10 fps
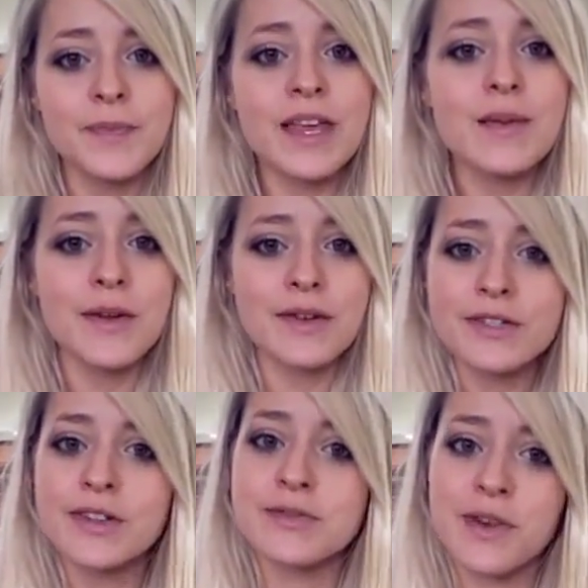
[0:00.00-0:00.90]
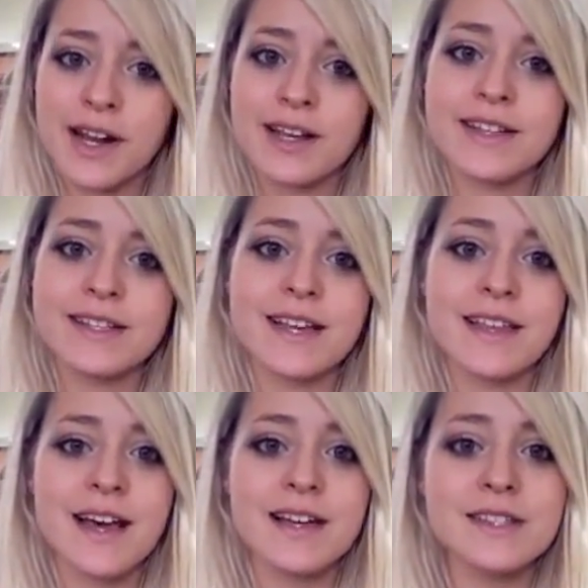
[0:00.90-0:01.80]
keep their interest running and things like that.